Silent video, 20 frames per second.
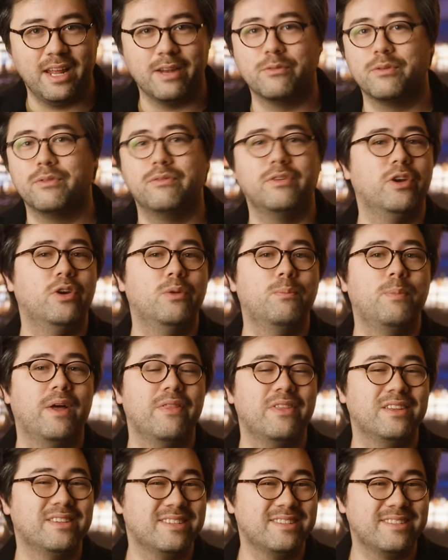and reviewed,
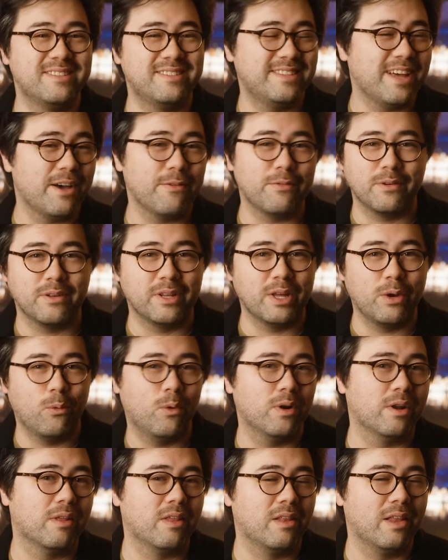but this is definitely
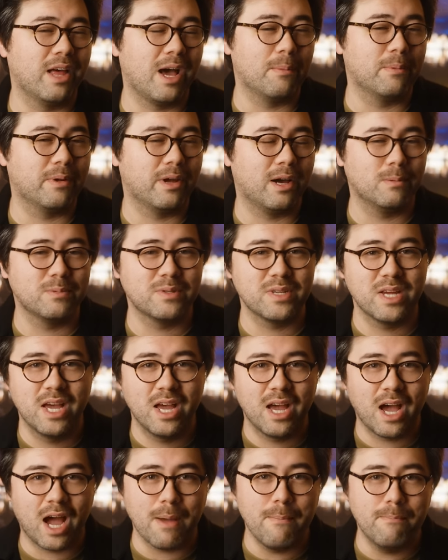one of the laptops
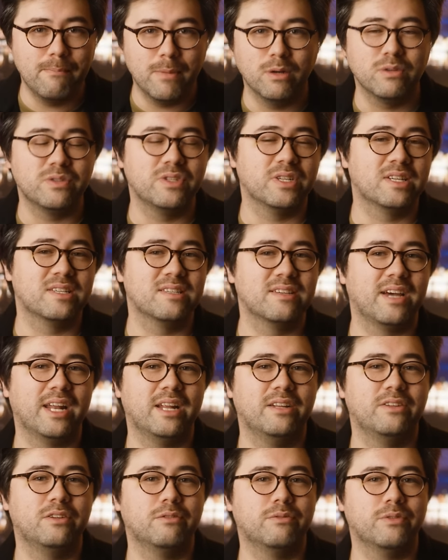I'm most
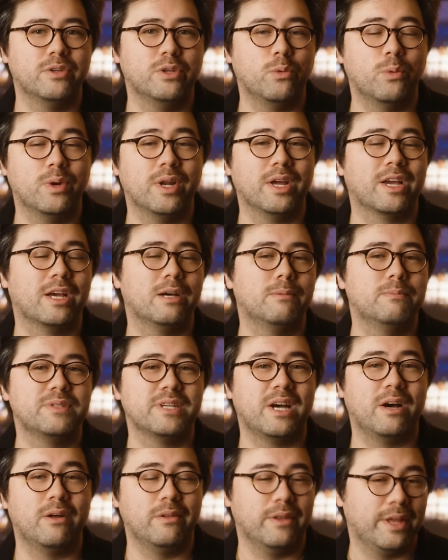excited to review when it comes
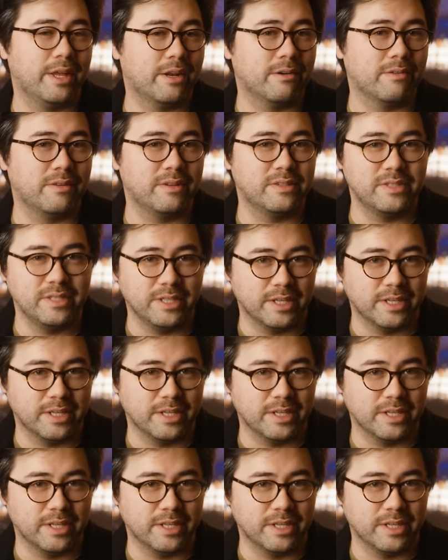out later this